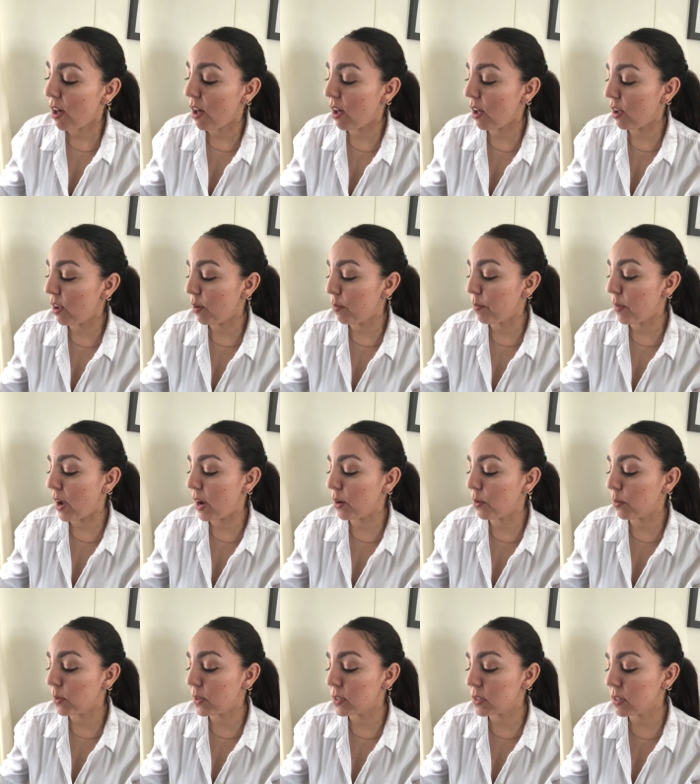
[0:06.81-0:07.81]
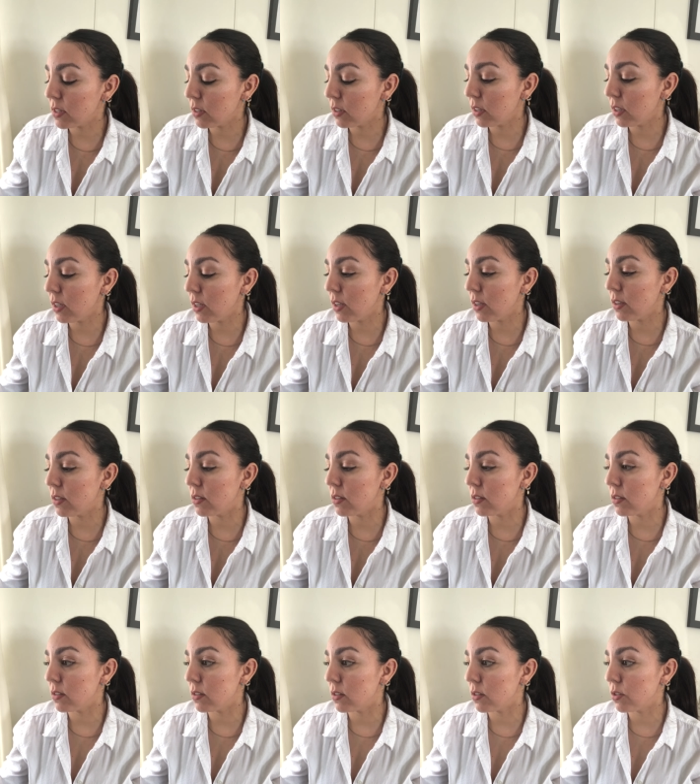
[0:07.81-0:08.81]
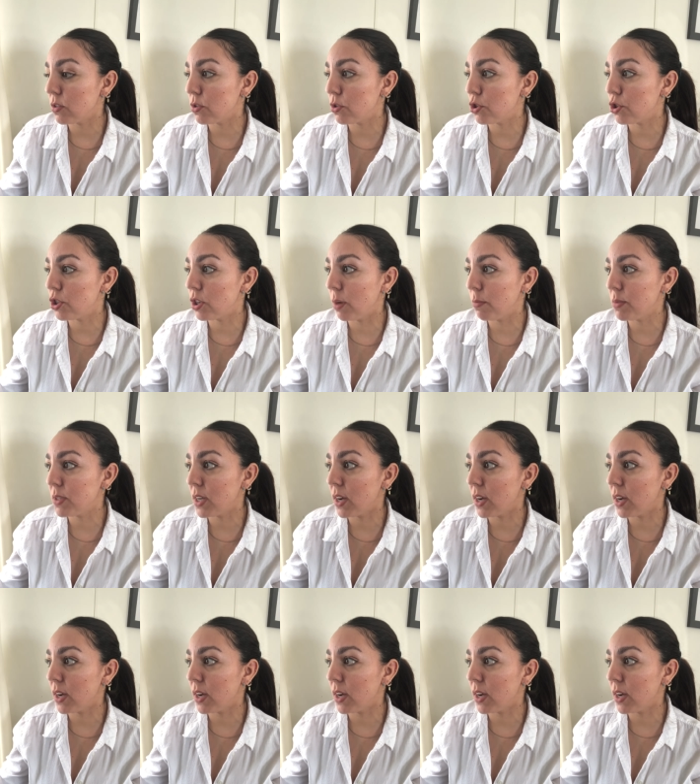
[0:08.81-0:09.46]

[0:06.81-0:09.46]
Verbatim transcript: Um, I recently jumped